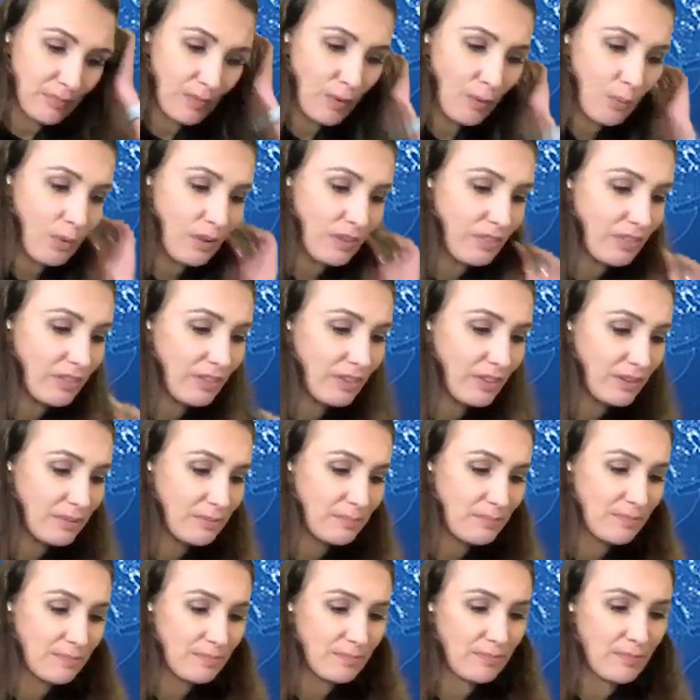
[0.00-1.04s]
with
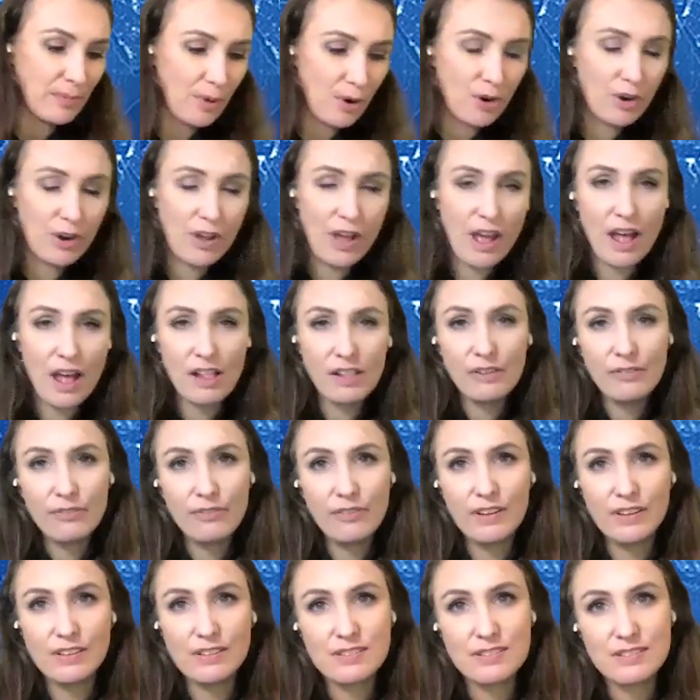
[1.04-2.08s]
a herd of
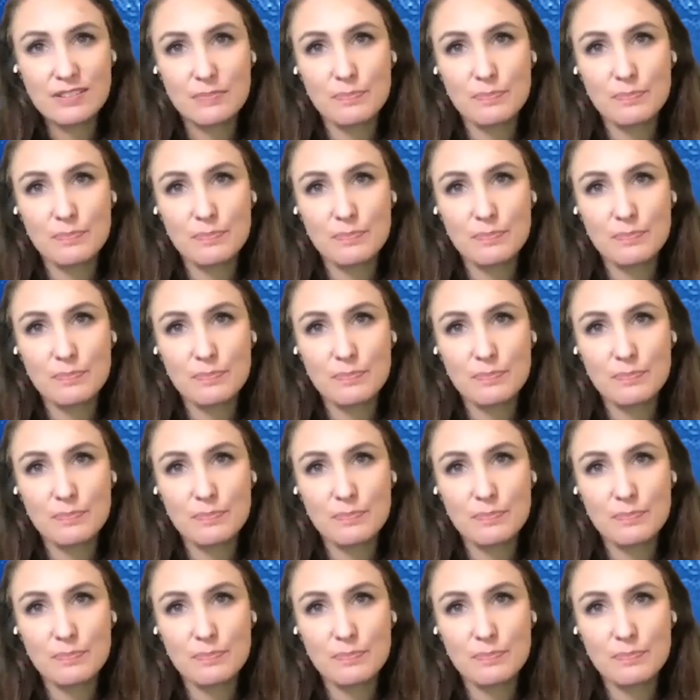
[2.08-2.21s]
elephants